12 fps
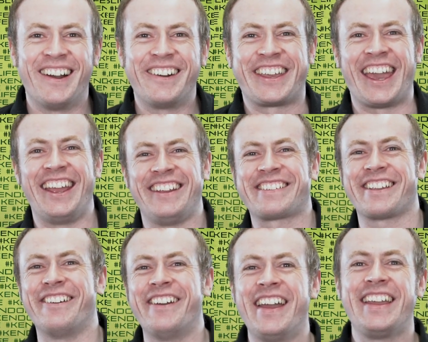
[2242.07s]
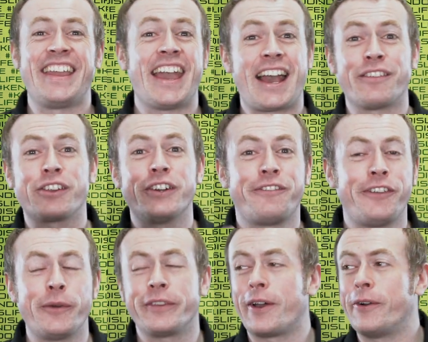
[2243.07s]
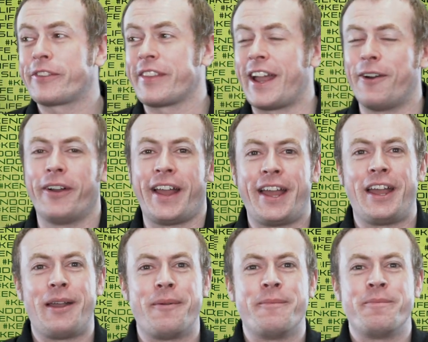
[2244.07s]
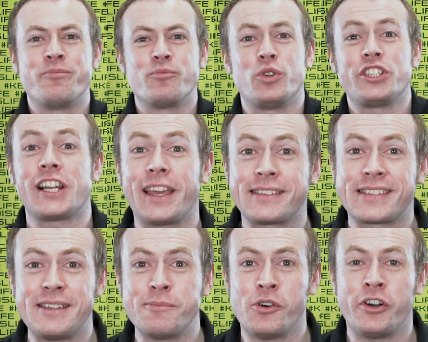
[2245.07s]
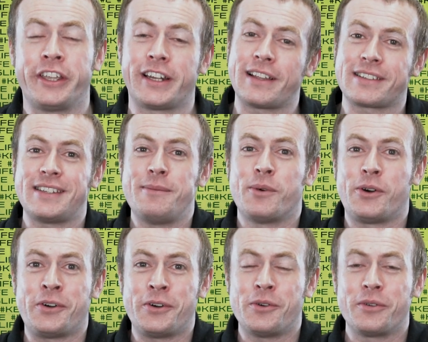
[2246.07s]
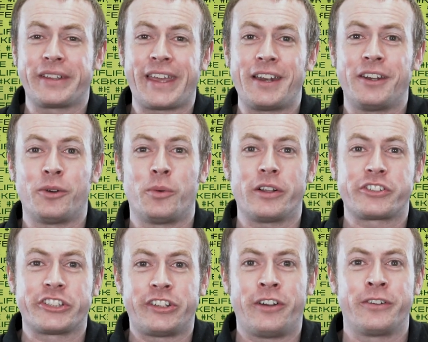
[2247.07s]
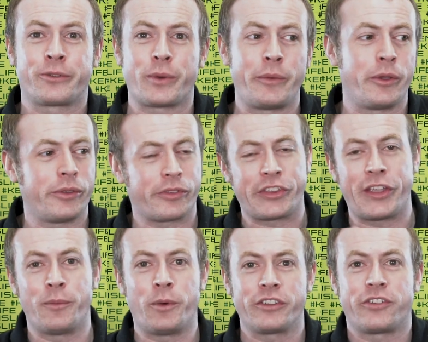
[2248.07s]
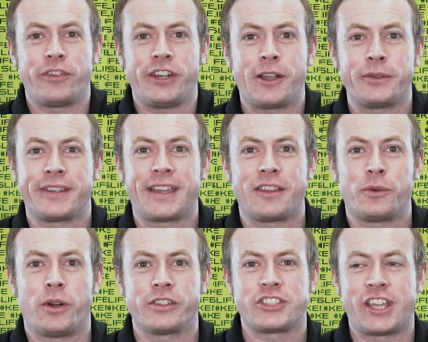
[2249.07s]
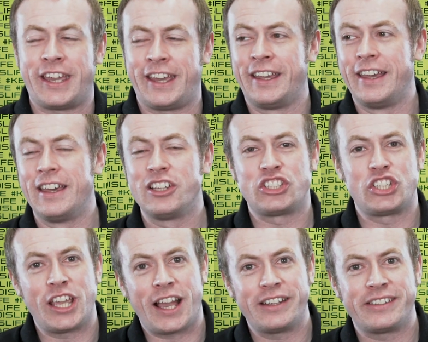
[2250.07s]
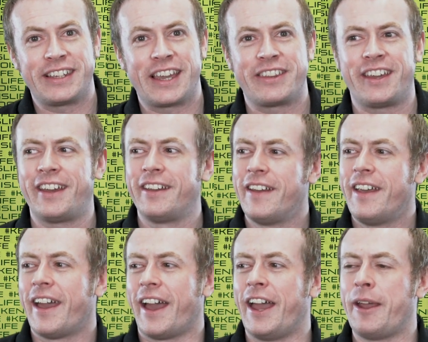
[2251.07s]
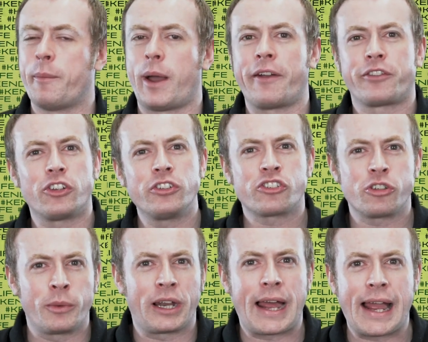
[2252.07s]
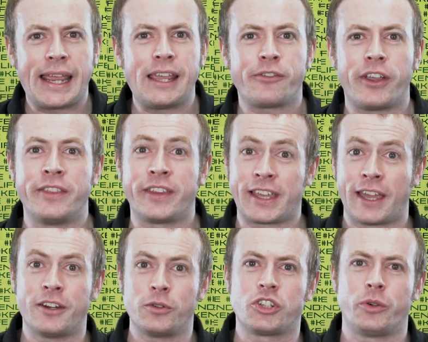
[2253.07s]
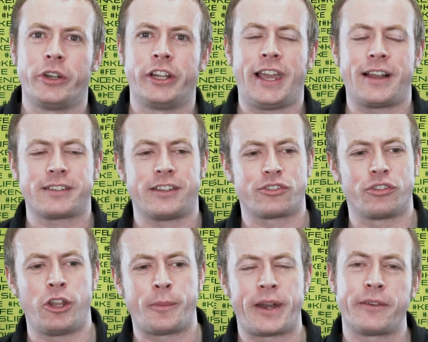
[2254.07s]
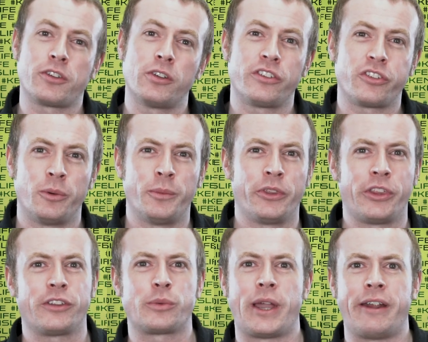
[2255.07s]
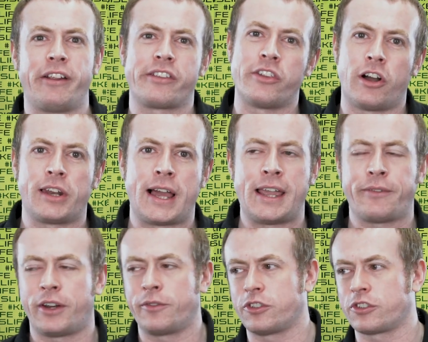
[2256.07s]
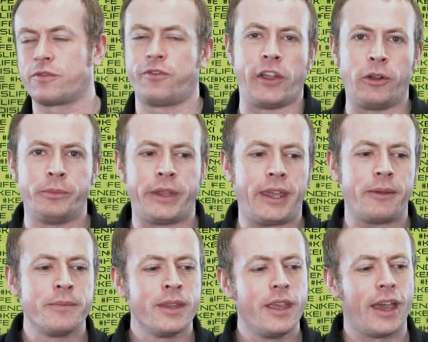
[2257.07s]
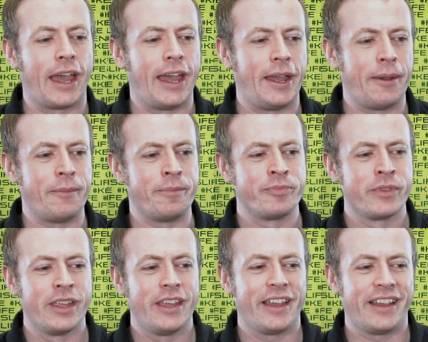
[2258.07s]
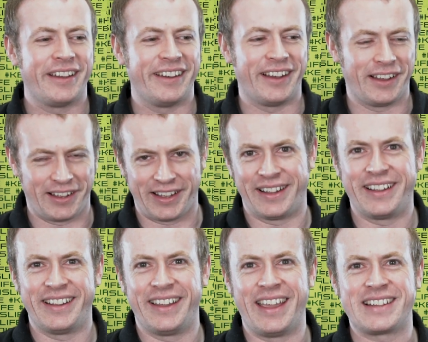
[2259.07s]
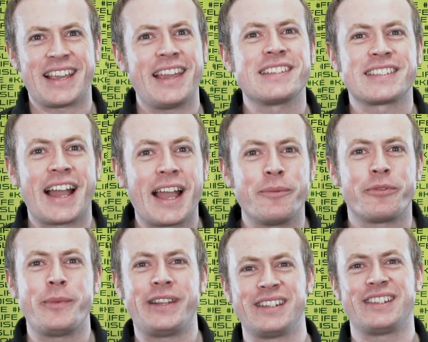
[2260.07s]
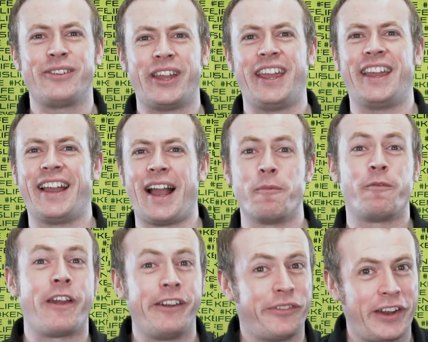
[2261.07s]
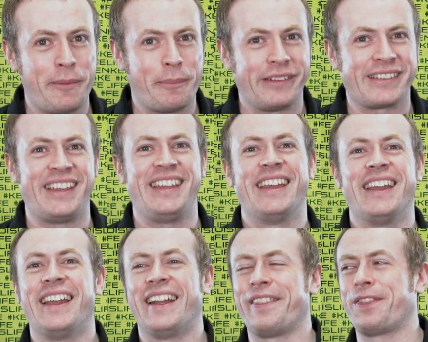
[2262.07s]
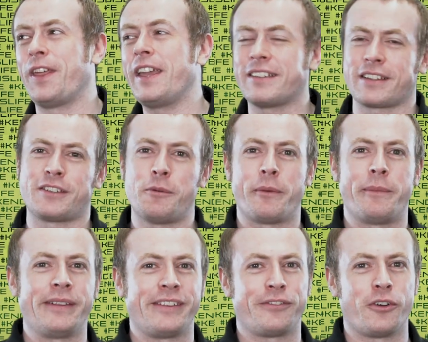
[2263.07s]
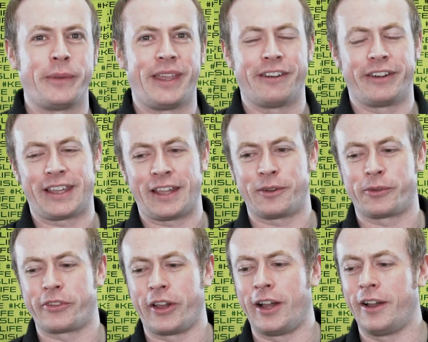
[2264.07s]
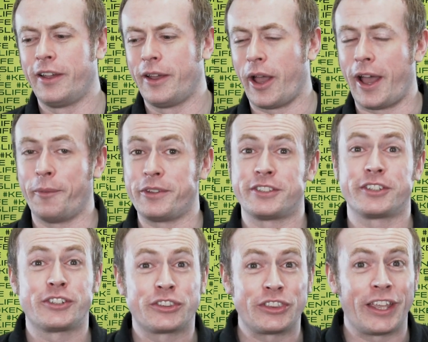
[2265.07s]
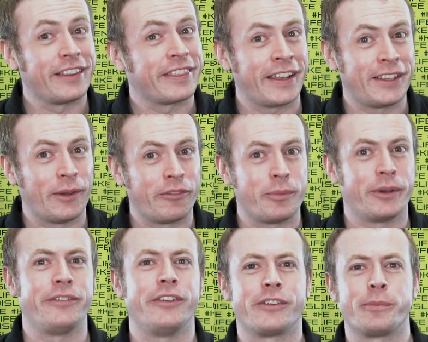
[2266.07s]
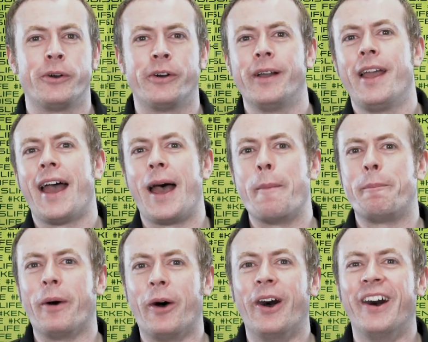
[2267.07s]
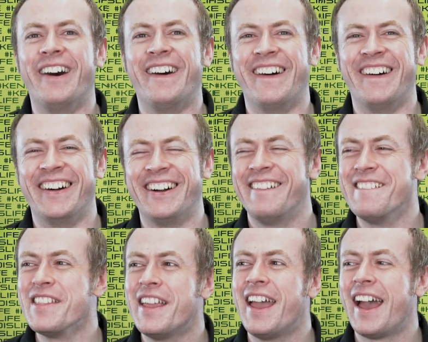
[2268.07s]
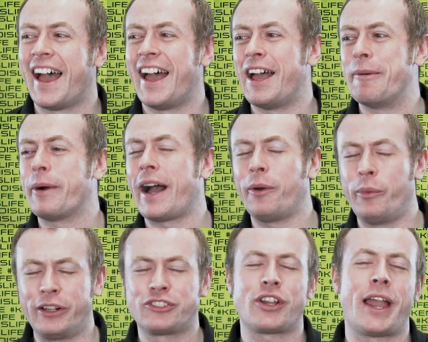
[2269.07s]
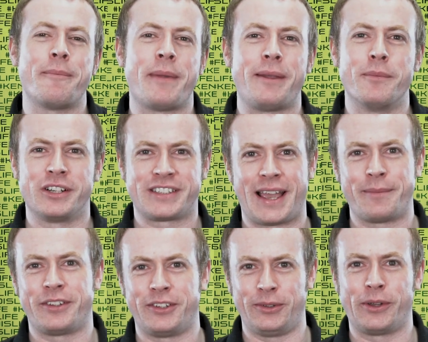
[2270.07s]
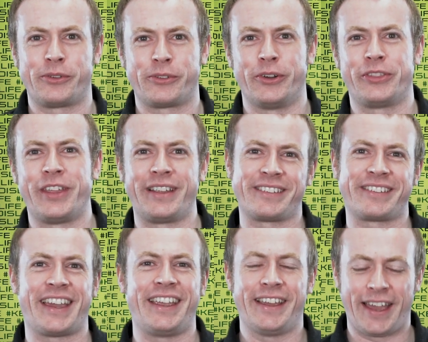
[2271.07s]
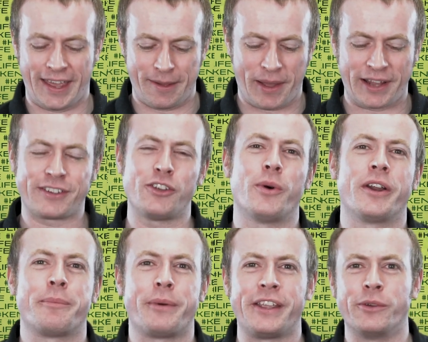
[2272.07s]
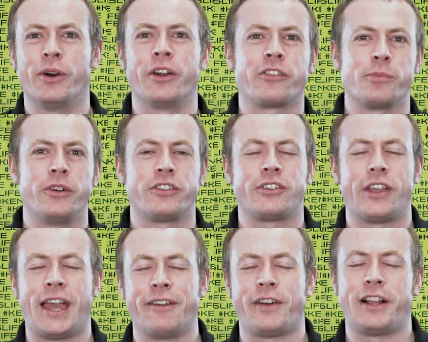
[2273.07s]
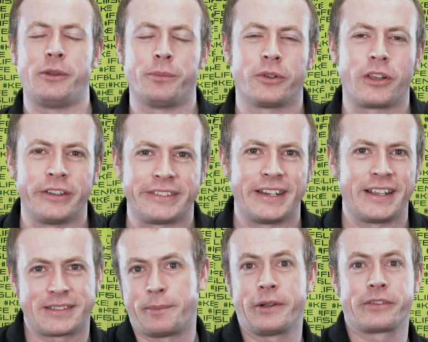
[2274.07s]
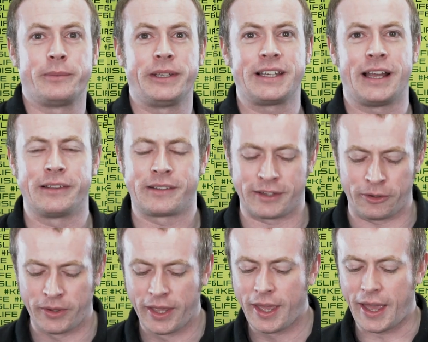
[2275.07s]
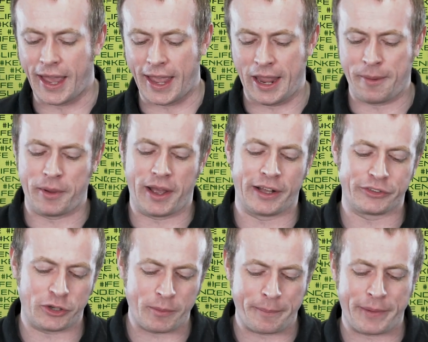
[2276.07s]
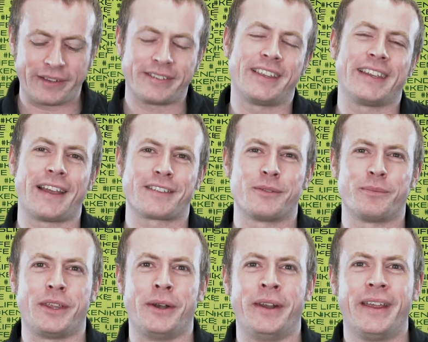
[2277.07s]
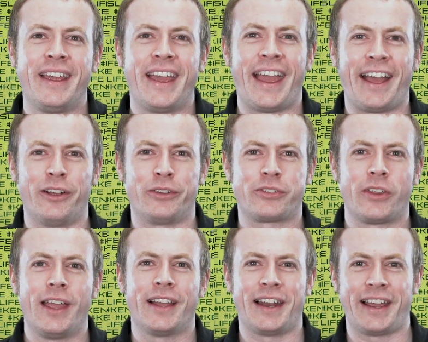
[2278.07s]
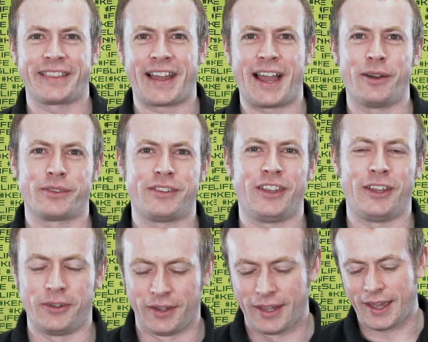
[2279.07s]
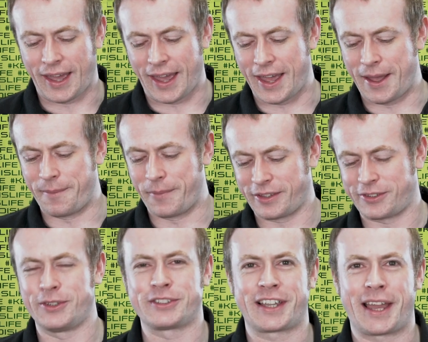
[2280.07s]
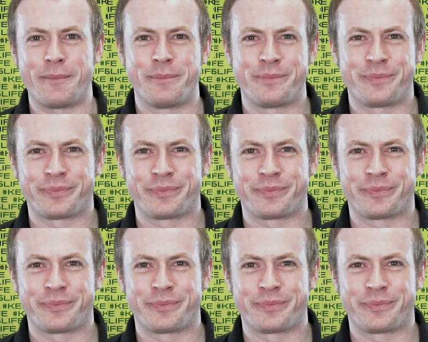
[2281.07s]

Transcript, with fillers: Okay, so yeah, I've done a few of those now. Um, would you like to see more? You'd like to see more Kendo watch alongs where we sit and watch a video together, watch a uh, Shiai together. Um, I've done some live in the Kendo Show Early Access group, and I've done some others where it's not live and I've just filmed it. Um, it takes time for me to do it. I'm very, very busy. Things are super busy for me here at Kendo Star uh, which is a good thing. Thank you everybody for your support. Uh, but uh, but I will try and make more time to do those sort of things. Okay, um, I do want to bring you all as much uh, valuable content as I possibly can. So um, I'll do my best to get something else like that out to you um, as soon as I can.